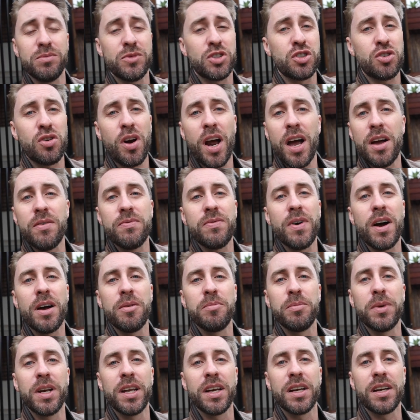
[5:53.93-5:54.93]
try a
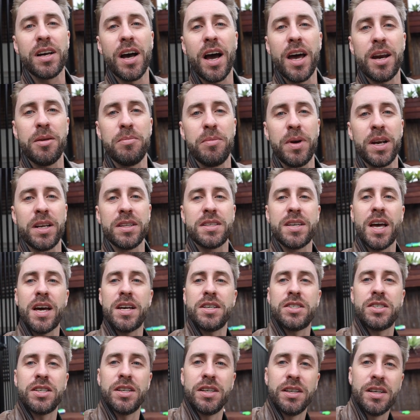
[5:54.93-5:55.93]
5-minute guided
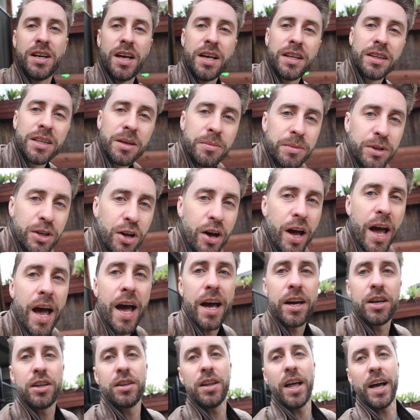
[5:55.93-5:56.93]
meditation and let me know
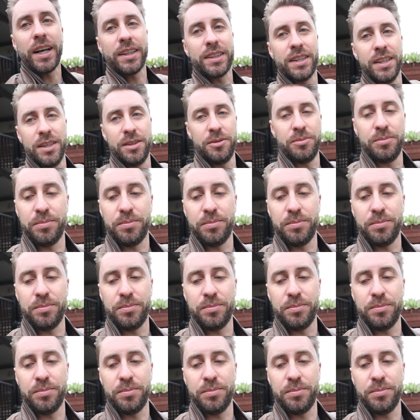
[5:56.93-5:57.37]
how you liked it.